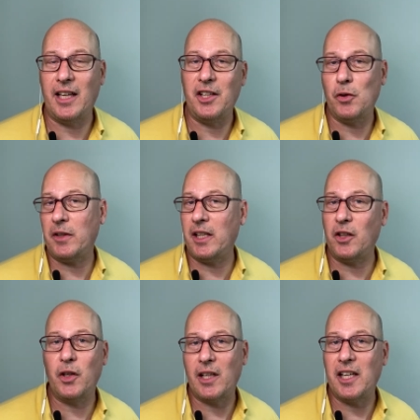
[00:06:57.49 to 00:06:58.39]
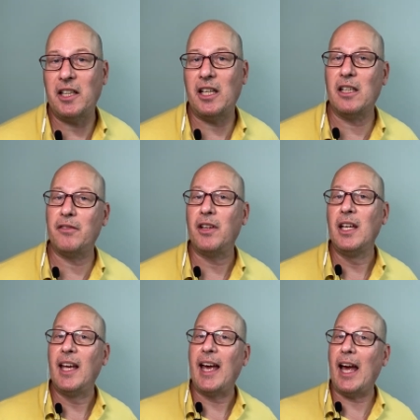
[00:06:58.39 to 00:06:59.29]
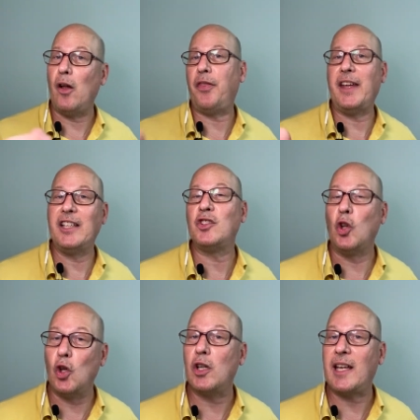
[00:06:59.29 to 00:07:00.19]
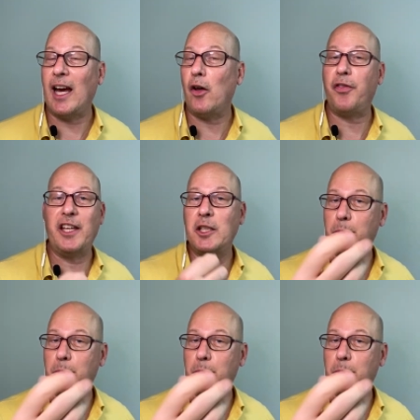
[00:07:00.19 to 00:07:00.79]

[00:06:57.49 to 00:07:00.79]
and you'll get a good idea of how things look, how things